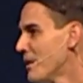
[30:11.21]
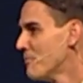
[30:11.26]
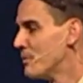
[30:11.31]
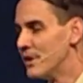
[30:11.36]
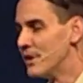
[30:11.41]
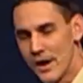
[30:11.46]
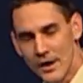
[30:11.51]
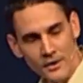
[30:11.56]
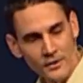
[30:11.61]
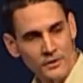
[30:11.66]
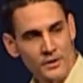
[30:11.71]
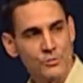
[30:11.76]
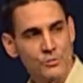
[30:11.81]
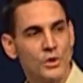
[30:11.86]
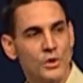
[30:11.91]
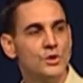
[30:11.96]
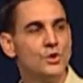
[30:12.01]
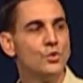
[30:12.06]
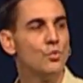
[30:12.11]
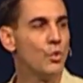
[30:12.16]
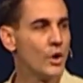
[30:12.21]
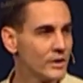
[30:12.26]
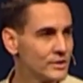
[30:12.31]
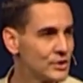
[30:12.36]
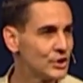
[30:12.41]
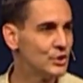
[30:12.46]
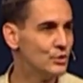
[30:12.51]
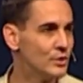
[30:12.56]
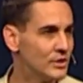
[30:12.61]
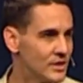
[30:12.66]
But not only will you want
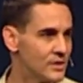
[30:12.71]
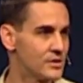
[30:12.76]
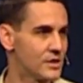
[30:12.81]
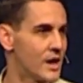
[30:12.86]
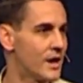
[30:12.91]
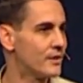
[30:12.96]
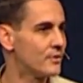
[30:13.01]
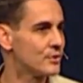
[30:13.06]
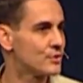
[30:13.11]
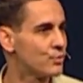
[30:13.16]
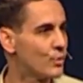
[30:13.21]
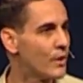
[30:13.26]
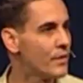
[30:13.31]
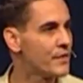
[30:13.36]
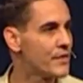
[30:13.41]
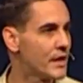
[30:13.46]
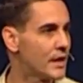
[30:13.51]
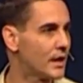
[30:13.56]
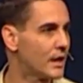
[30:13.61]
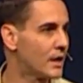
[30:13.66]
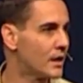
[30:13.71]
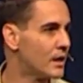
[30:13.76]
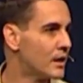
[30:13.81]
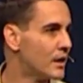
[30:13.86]
to do it, desire is one thing,